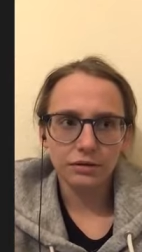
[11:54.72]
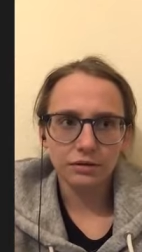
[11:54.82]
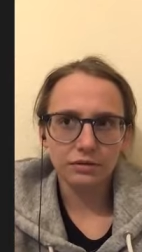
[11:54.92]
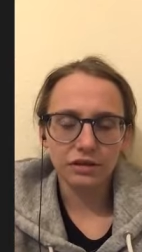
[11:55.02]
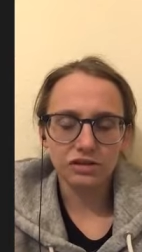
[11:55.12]

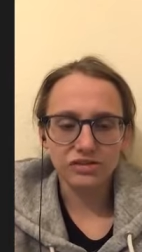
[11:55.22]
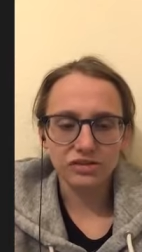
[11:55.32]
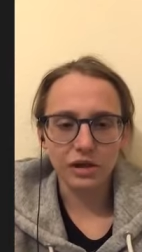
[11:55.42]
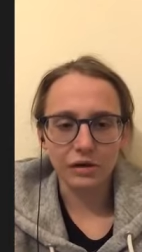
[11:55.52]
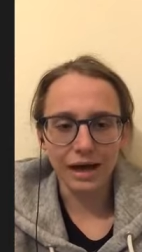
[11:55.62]
that doesn't
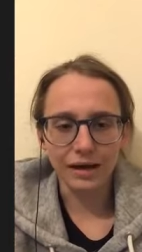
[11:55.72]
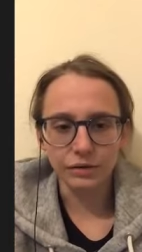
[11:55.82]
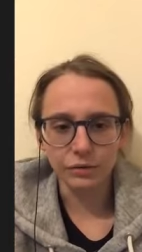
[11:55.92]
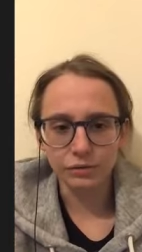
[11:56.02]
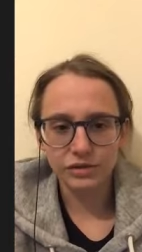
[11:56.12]
know
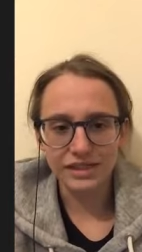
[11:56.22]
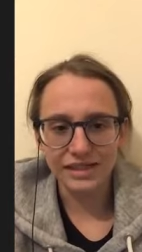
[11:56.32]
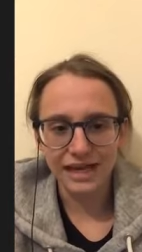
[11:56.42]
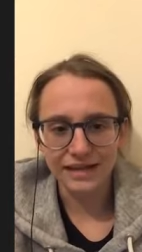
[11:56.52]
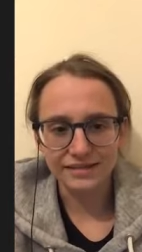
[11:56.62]
how to
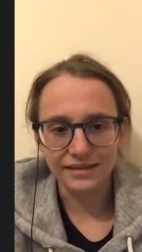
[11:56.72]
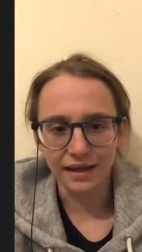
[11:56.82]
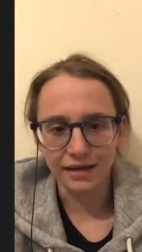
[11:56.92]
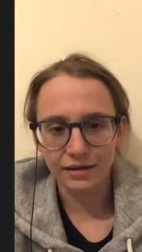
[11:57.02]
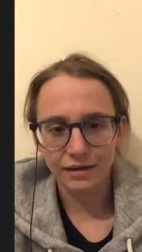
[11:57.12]
get to
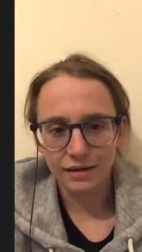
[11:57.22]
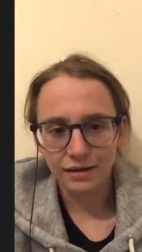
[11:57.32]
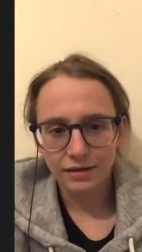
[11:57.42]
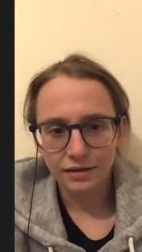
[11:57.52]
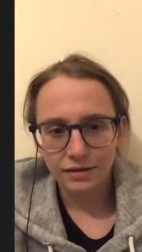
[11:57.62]
that,
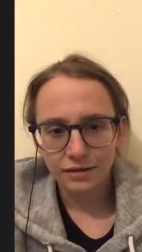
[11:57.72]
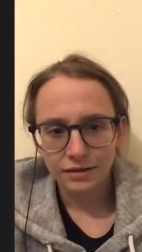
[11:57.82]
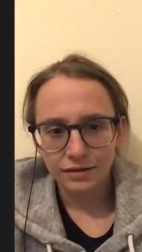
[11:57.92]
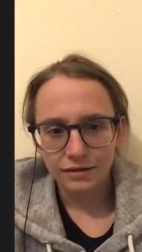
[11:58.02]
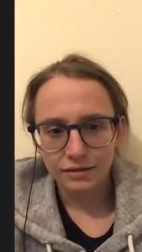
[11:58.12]

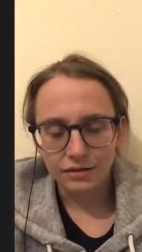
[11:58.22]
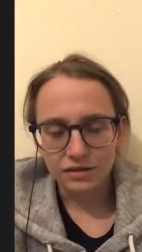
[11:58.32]
that